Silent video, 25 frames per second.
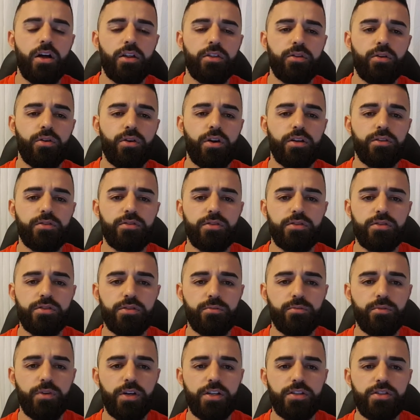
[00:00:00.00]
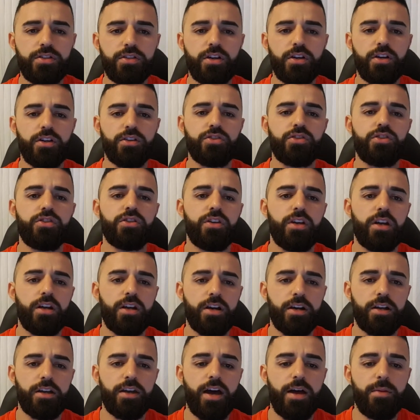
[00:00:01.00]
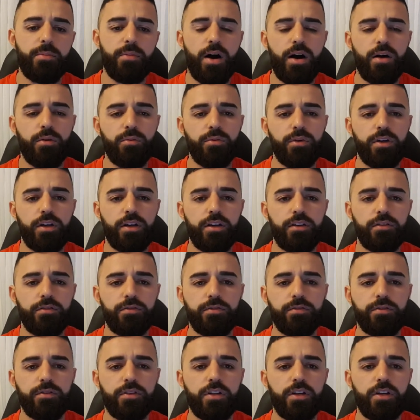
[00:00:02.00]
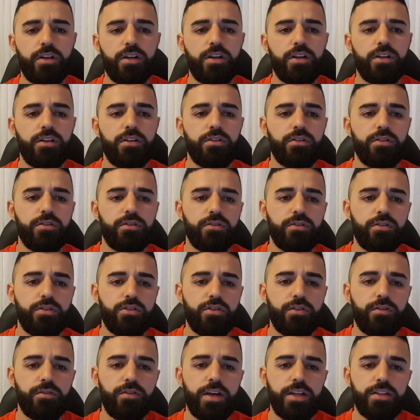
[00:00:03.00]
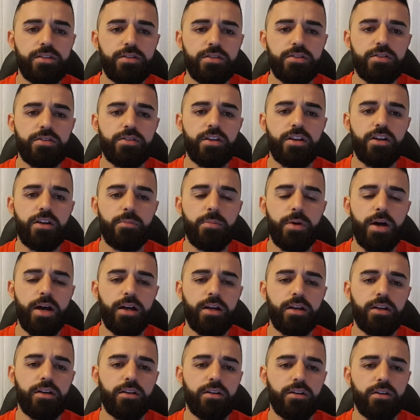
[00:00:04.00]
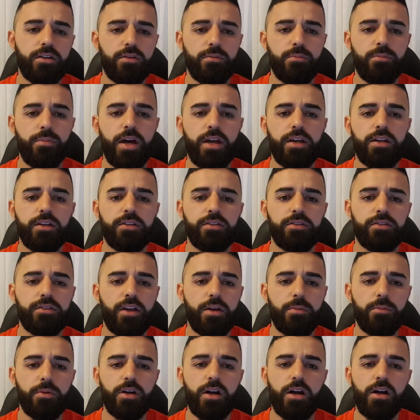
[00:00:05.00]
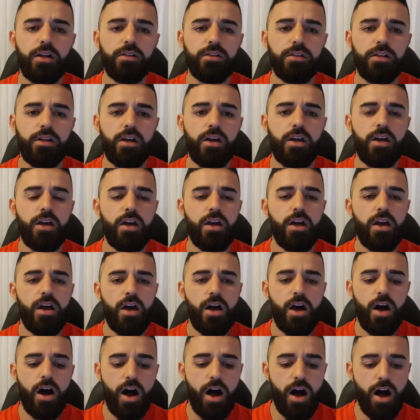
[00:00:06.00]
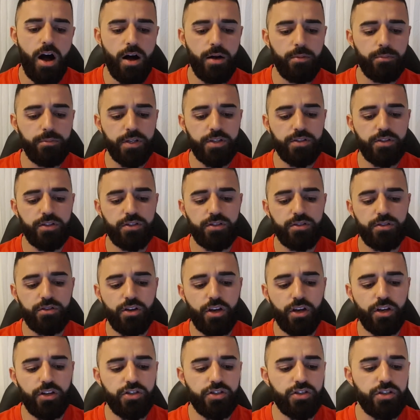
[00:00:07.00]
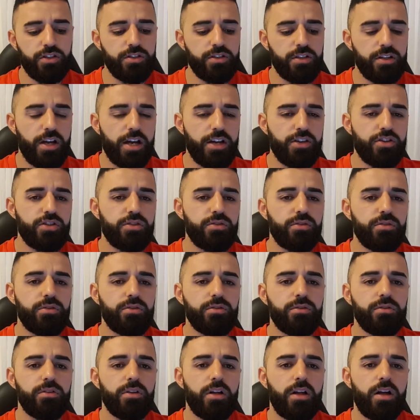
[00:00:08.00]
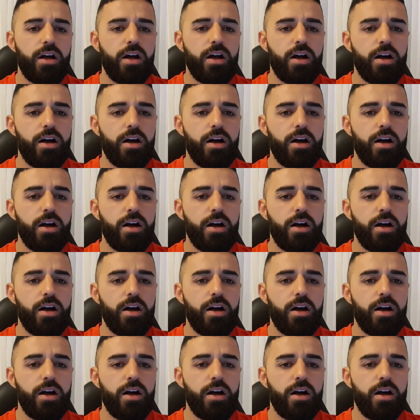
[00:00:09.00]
I thought I'll do some research, and I came up with the Juventus centre back, Merih Demiral. He's a Turkish international.